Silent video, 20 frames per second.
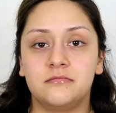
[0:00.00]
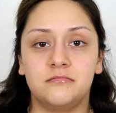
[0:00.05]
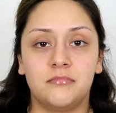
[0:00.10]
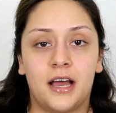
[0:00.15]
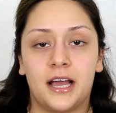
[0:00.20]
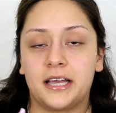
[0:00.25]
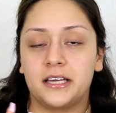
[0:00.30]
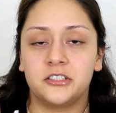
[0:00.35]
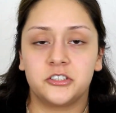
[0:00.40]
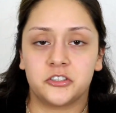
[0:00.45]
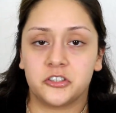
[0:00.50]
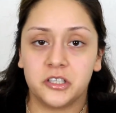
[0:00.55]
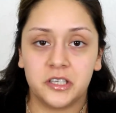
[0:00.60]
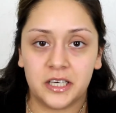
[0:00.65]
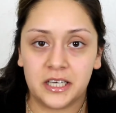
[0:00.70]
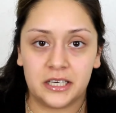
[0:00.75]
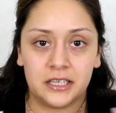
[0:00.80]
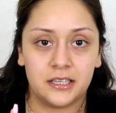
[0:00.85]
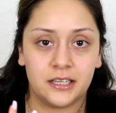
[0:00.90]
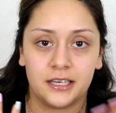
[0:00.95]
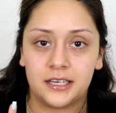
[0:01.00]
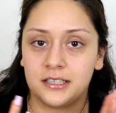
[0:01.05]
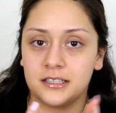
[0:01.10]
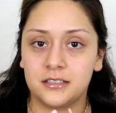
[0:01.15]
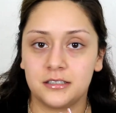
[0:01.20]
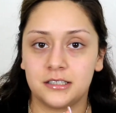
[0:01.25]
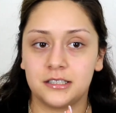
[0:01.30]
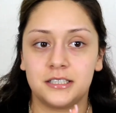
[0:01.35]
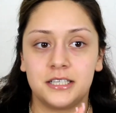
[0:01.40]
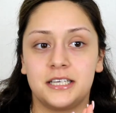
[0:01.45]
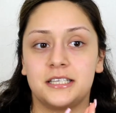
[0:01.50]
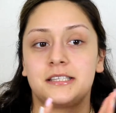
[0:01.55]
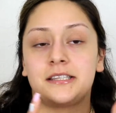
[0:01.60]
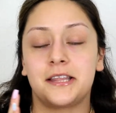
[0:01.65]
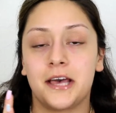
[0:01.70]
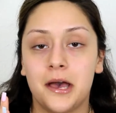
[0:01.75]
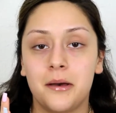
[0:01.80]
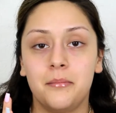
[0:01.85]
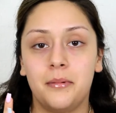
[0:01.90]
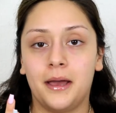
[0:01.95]
I can drink it. Like it doesn't taste
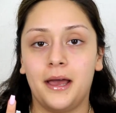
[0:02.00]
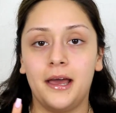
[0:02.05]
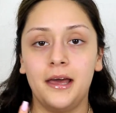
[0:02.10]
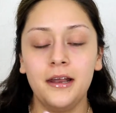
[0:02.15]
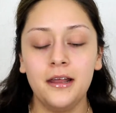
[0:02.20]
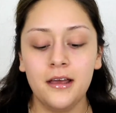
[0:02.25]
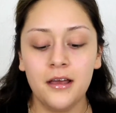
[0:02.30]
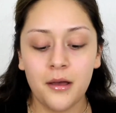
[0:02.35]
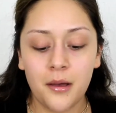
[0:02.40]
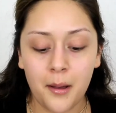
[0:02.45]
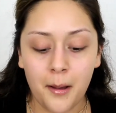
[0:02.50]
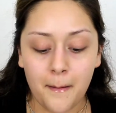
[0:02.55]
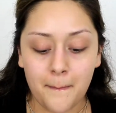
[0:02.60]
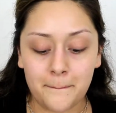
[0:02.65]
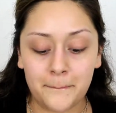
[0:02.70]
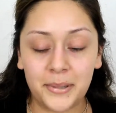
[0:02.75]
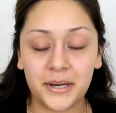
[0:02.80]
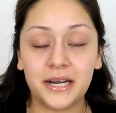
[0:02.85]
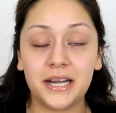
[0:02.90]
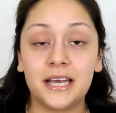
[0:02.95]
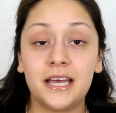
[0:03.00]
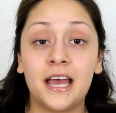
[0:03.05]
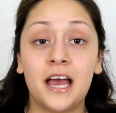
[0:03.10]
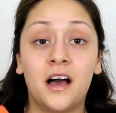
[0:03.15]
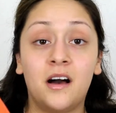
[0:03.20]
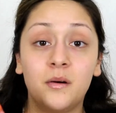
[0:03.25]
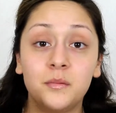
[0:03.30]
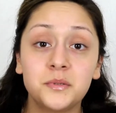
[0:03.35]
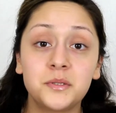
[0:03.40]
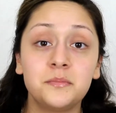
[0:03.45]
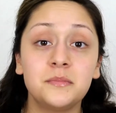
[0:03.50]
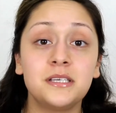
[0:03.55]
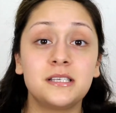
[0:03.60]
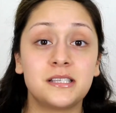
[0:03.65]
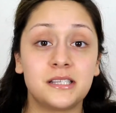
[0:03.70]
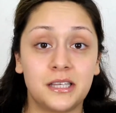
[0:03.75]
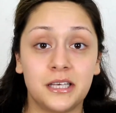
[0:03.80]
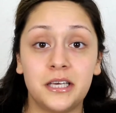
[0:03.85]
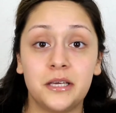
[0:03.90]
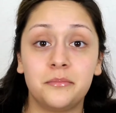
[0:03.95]
that bad, but it helps me
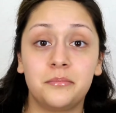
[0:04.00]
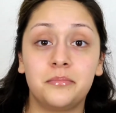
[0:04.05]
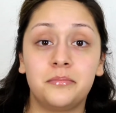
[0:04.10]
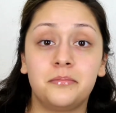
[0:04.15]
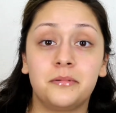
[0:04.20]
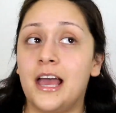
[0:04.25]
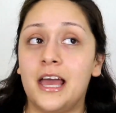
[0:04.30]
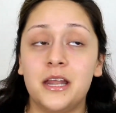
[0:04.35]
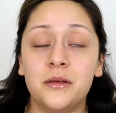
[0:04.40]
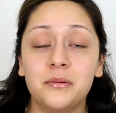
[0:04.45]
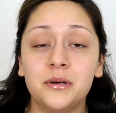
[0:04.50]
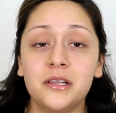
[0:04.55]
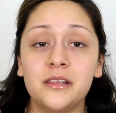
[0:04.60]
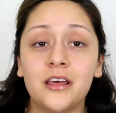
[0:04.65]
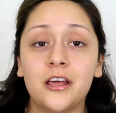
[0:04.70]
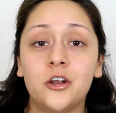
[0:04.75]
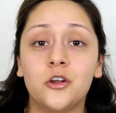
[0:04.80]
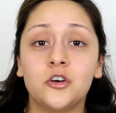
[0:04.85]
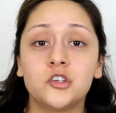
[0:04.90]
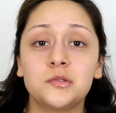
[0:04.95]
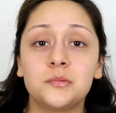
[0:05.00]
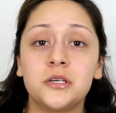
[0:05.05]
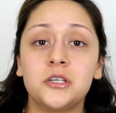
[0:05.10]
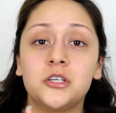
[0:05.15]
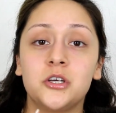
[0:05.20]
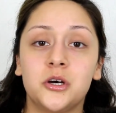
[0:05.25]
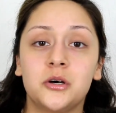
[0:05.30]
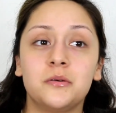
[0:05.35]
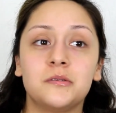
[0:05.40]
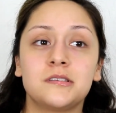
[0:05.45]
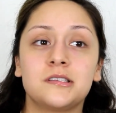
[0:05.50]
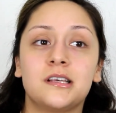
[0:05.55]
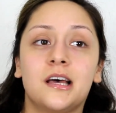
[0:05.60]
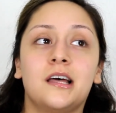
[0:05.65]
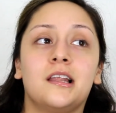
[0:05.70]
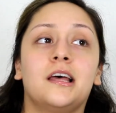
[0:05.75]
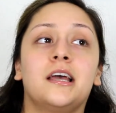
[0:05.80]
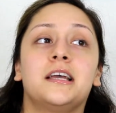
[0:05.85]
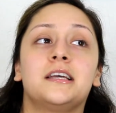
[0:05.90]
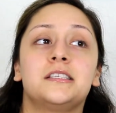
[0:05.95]
sleep. Anybody that knows me knows that
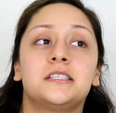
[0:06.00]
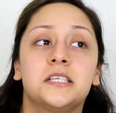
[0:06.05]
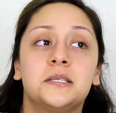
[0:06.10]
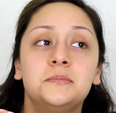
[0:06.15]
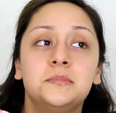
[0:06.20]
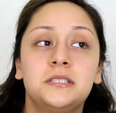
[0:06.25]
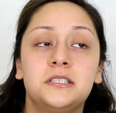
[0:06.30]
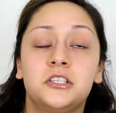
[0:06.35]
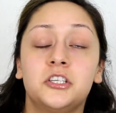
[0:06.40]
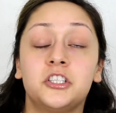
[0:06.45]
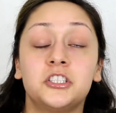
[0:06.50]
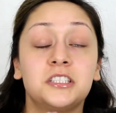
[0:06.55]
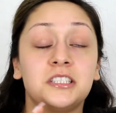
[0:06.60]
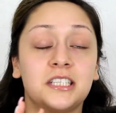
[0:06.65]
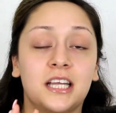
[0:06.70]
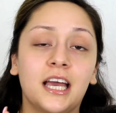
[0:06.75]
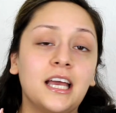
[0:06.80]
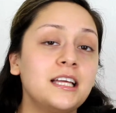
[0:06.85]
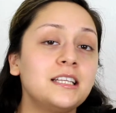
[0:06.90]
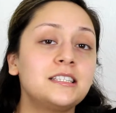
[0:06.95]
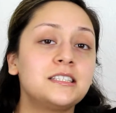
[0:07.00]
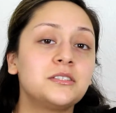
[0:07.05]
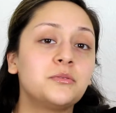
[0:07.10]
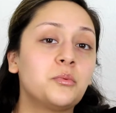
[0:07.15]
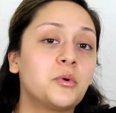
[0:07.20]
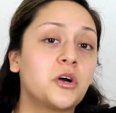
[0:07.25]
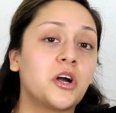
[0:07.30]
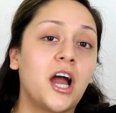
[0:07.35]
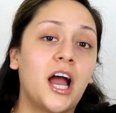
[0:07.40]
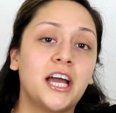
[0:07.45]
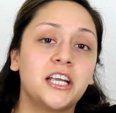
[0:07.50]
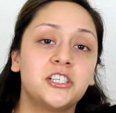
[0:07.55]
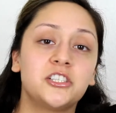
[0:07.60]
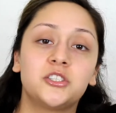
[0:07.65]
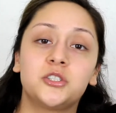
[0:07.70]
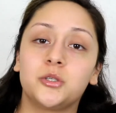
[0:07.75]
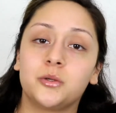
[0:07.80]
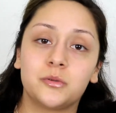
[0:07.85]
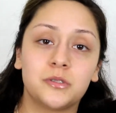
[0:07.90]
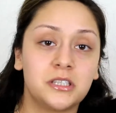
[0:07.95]
like there's nights where I just
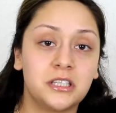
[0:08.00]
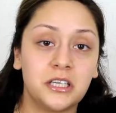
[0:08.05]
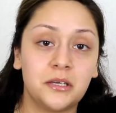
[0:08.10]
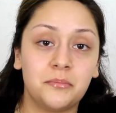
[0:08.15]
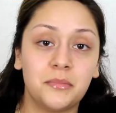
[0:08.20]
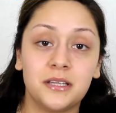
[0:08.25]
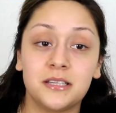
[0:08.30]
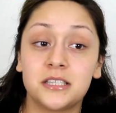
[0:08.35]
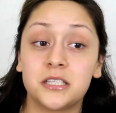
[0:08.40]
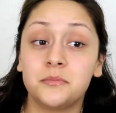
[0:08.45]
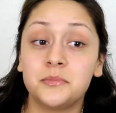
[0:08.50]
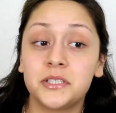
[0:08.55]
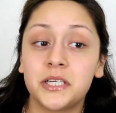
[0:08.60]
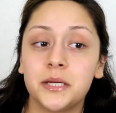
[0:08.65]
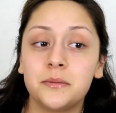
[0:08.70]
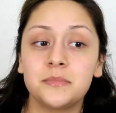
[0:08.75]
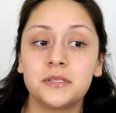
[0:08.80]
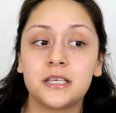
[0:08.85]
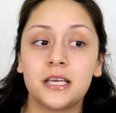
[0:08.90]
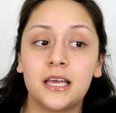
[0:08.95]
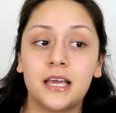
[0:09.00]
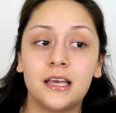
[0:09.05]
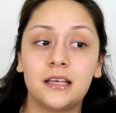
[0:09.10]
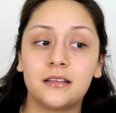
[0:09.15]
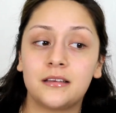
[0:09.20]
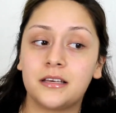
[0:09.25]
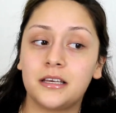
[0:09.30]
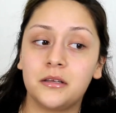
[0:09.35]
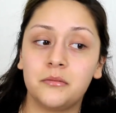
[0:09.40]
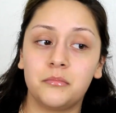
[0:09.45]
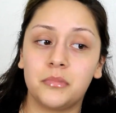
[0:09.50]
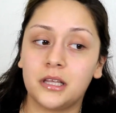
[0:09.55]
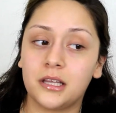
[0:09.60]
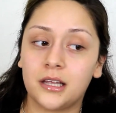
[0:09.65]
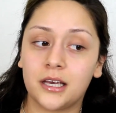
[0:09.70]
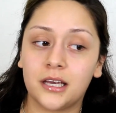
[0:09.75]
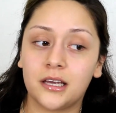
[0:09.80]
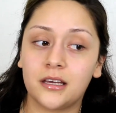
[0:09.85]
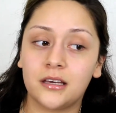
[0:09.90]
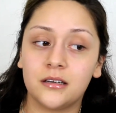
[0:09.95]
don't sleep, and sometimes it can be
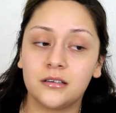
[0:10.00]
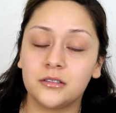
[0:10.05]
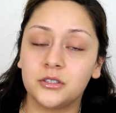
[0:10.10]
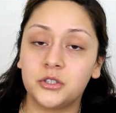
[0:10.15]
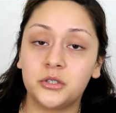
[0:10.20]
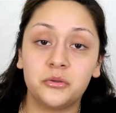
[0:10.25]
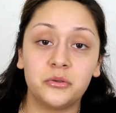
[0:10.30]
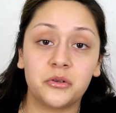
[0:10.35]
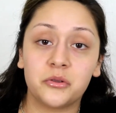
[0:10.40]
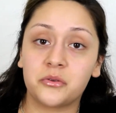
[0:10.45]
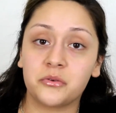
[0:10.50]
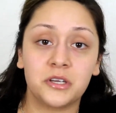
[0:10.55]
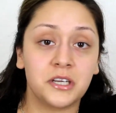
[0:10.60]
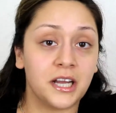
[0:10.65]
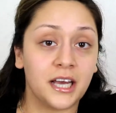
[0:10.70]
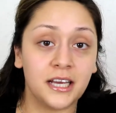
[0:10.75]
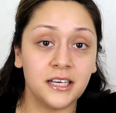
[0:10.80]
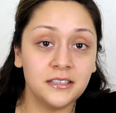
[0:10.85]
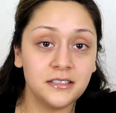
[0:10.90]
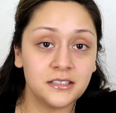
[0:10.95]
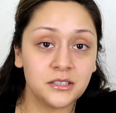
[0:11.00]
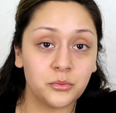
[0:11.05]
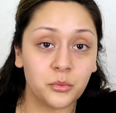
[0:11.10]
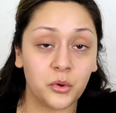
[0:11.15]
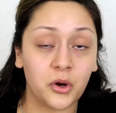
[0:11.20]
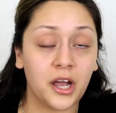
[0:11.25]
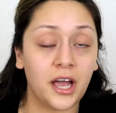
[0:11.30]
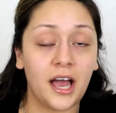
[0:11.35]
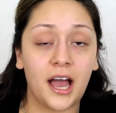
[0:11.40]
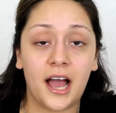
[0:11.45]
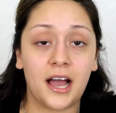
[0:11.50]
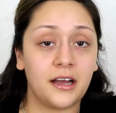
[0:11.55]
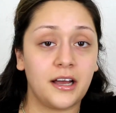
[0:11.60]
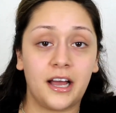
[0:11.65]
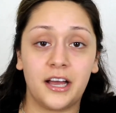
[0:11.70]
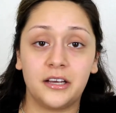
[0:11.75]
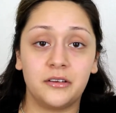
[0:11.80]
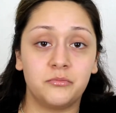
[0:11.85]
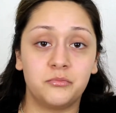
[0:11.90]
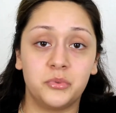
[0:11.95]
like 2 to 3 nights where
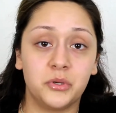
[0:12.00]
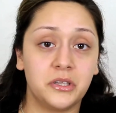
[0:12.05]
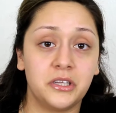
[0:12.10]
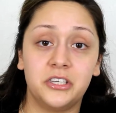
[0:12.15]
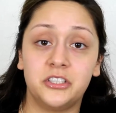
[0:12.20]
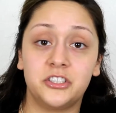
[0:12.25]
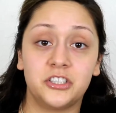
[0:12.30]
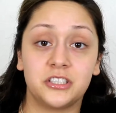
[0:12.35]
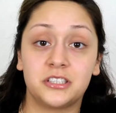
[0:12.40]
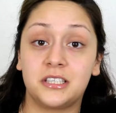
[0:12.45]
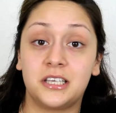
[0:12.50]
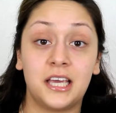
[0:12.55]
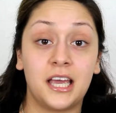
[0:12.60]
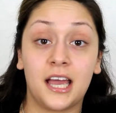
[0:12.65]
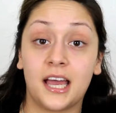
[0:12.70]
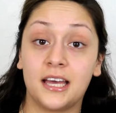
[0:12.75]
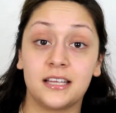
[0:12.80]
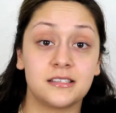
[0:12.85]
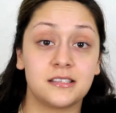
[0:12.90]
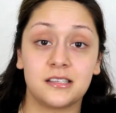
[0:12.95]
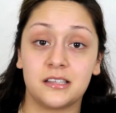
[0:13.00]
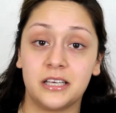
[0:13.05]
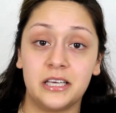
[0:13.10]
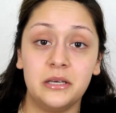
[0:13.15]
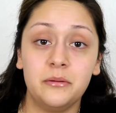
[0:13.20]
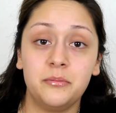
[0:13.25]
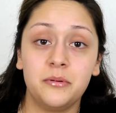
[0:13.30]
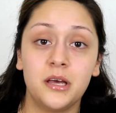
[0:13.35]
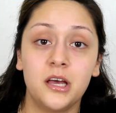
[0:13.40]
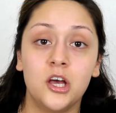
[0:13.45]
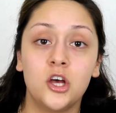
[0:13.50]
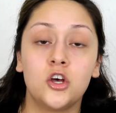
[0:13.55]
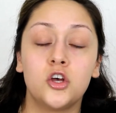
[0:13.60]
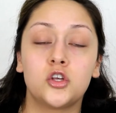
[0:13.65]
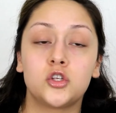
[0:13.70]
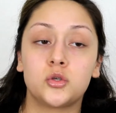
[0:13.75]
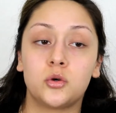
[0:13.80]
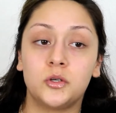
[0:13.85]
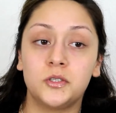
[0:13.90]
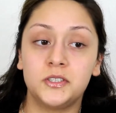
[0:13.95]
I really just can't sleep.
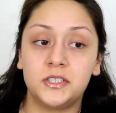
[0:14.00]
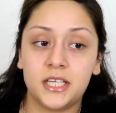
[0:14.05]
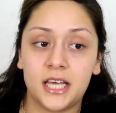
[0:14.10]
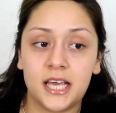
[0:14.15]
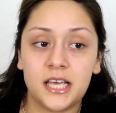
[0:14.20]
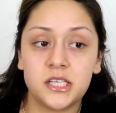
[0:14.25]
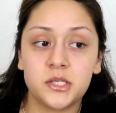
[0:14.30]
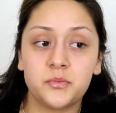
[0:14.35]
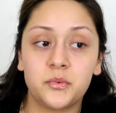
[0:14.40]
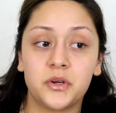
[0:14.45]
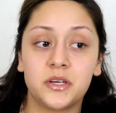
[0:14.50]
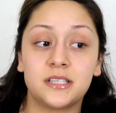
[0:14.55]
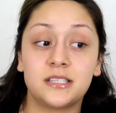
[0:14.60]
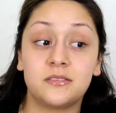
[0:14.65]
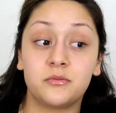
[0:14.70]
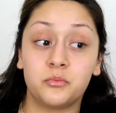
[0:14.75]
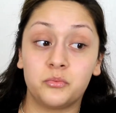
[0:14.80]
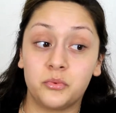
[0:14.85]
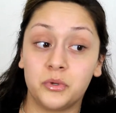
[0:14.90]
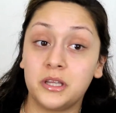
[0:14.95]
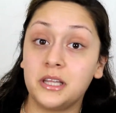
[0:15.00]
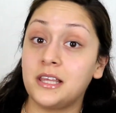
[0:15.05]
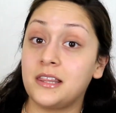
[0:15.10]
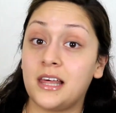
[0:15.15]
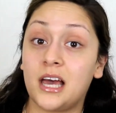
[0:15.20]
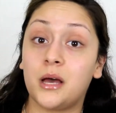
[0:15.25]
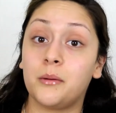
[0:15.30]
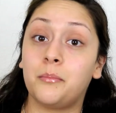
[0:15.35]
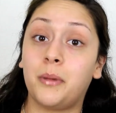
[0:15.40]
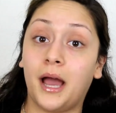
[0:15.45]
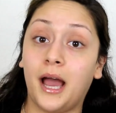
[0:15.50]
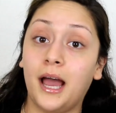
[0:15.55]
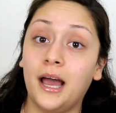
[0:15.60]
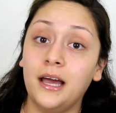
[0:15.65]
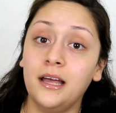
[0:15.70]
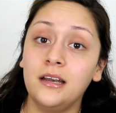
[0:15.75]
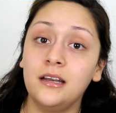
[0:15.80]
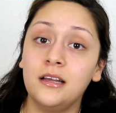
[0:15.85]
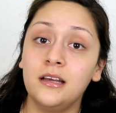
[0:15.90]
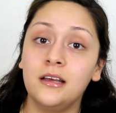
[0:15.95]
So on days where it's really that
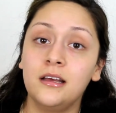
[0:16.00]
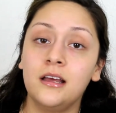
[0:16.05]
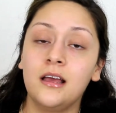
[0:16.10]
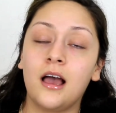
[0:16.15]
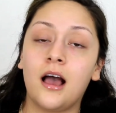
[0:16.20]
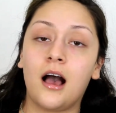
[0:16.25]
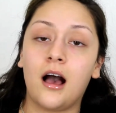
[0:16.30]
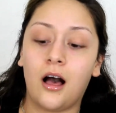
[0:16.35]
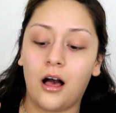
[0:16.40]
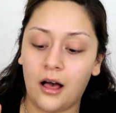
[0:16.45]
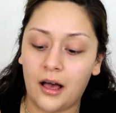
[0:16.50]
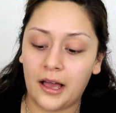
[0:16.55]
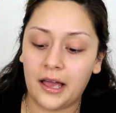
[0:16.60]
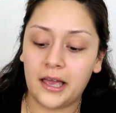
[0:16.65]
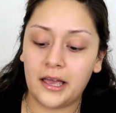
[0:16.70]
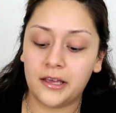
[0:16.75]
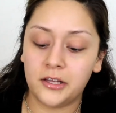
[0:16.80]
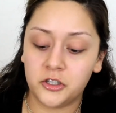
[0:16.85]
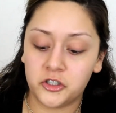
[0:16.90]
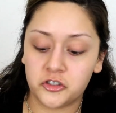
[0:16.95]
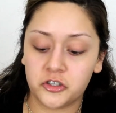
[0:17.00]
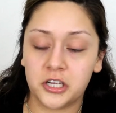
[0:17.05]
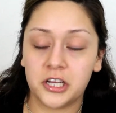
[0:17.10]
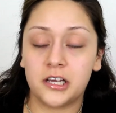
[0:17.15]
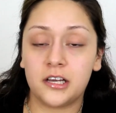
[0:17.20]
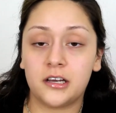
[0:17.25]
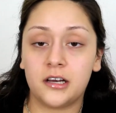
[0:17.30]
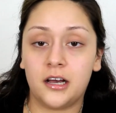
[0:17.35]
bad, I'll drink